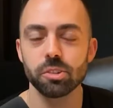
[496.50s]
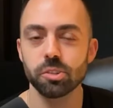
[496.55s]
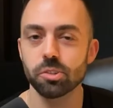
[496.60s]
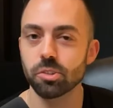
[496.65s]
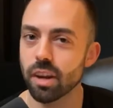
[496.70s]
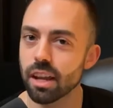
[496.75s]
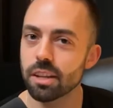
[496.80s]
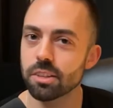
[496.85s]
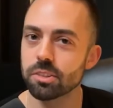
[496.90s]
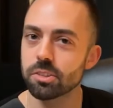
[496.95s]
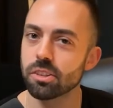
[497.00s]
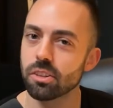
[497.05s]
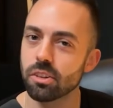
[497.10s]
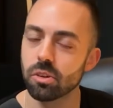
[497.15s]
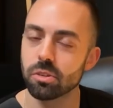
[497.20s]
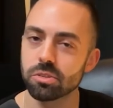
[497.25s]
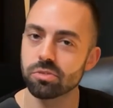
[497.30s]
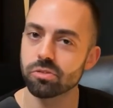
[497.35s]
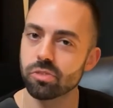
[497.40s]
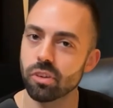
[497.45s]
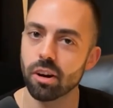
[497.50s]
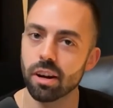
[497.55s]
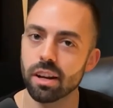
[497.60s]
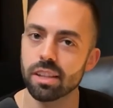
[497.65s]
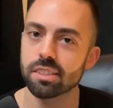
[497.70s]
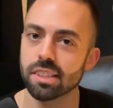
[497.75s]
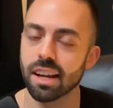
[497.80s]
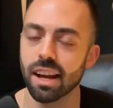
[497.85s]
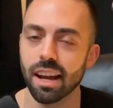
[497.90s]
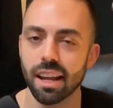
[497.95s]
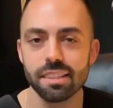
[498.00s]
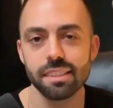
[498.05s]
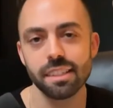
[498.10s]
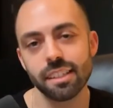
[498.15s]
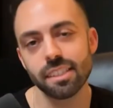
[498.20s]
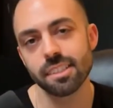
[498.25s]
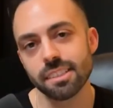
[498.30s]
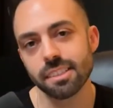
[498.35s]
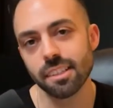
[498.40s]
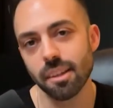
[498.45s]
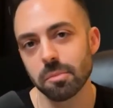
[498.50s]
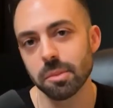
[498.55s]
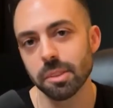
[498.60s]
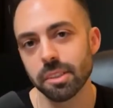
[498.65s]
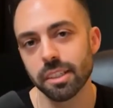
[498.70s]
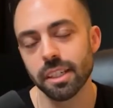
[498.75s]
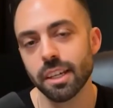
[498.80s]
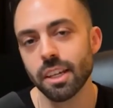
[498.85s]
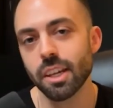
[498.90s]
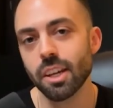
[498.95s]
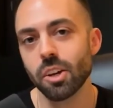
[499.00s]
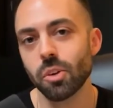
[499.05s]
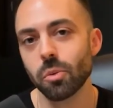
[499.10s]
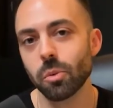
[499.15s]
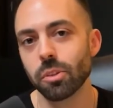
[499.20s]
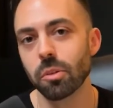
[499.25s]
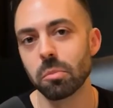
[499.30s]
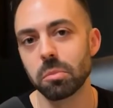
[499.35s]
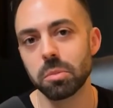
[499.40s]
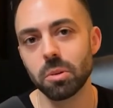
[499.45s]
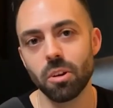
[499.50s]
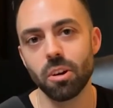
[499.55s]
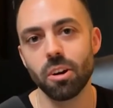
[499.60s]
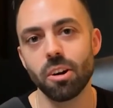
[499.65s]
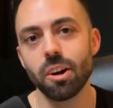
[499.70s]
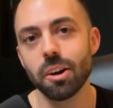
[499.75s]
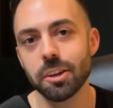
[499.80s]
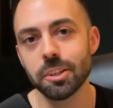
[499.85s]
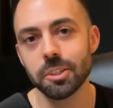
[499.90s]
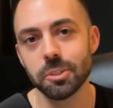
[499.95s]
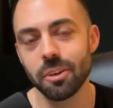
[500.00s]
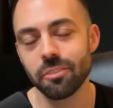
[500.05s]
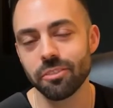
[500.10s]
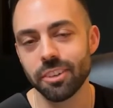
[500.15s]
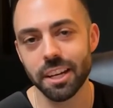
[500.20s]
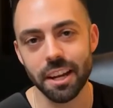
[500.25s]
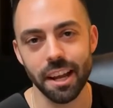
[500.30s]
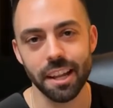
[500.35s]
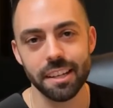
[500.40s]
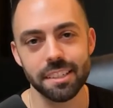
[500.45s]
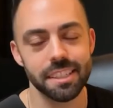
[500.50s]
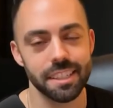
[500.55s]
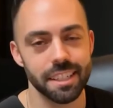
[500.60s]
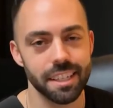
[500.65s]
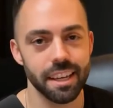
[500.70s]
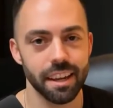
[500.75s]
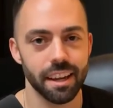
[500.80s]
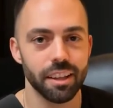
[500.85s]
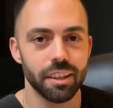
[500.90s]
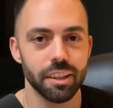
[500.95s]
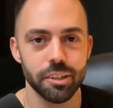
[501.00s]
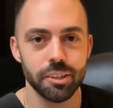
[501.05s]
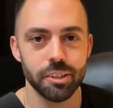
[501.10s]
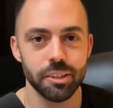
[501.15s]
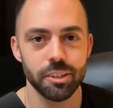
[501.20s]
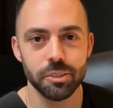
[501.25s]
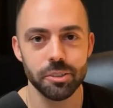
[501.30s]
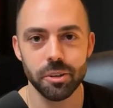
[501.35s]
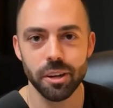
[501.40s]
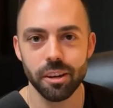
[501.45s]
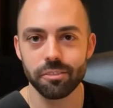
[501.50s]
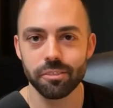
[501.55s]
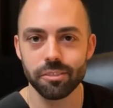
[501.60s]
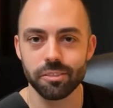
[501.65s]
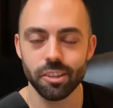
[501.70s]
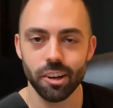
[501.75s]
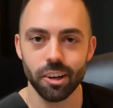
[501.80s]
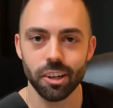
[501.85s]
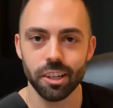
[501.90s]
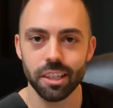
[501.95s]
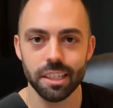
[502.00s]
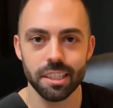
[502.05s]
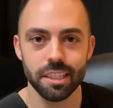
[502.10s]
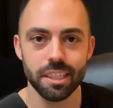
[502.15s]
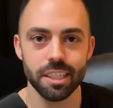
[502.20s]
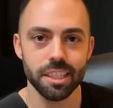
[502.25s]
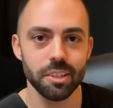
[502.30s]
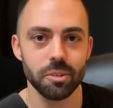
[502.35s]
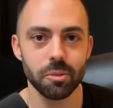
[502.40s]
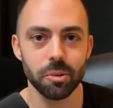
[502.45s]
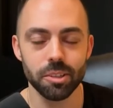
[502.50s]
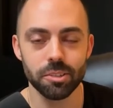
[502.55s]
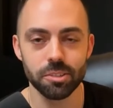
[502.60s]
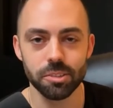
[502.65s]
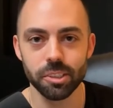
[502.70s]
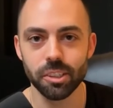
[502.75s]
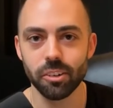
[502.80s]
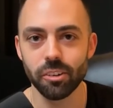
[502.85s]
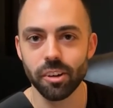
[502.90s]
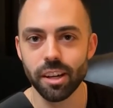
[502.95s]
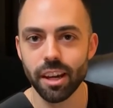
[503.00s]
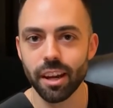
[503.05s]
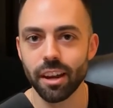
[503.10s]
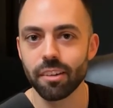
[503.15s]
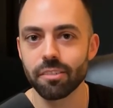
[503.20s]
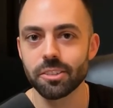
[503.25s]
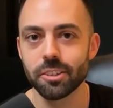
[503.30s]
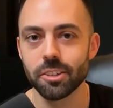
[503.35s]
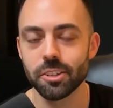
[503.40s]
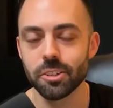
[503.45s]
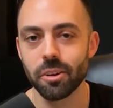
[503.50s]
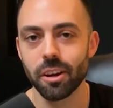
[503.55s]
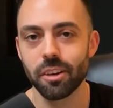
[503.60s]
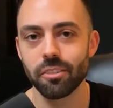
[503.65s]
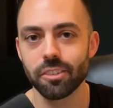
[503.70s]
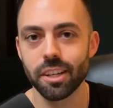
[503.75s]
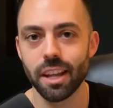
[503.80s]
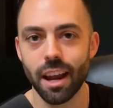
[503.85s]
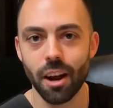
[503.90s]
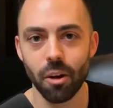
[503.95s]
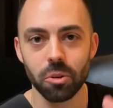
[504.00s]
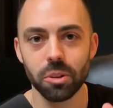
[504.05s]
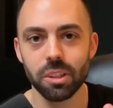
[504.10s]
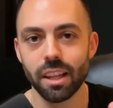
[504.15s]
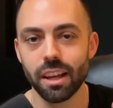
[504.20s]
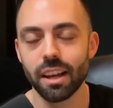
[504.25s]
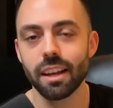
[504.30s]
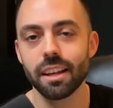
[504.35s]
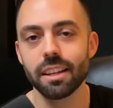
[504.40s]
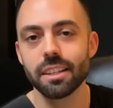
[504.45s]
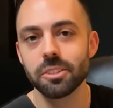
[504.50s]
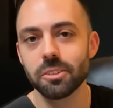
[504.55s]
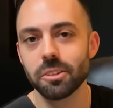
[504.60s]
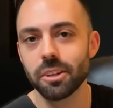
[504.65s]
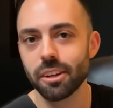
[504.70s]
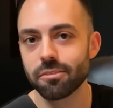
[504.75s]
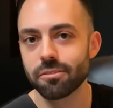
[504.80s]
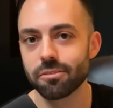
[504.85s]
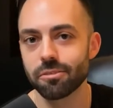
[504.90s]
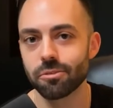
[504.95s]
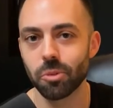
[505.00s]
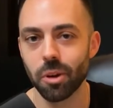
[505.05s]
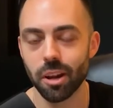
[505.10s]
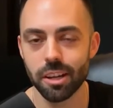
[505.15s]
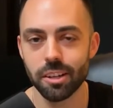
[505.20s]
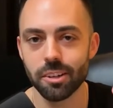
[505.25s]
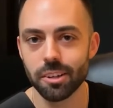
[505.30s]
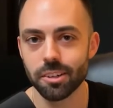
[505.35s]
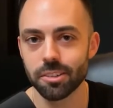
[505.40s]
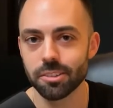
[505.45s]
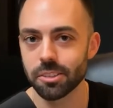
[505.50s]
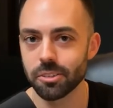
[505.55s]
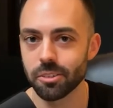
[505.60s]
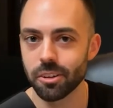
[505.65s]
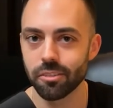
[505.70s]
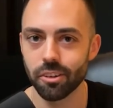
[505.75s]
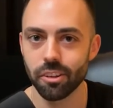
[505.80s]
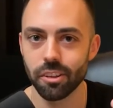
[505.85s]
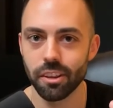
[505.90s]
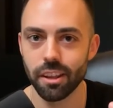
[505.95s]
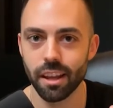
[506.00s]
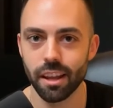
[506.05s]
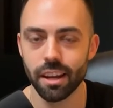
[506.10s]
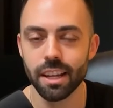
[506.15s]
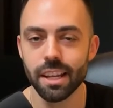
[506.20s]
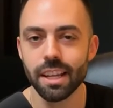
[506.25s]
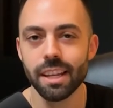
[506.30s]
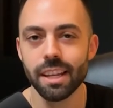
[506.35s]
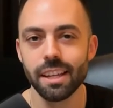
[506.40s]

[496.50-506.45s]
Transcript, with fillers: strategy though, as far as content assembly. With a blog, you have a content calendar, you have targeted keywords you're going after, you have an outline, you have writers, and you have all that.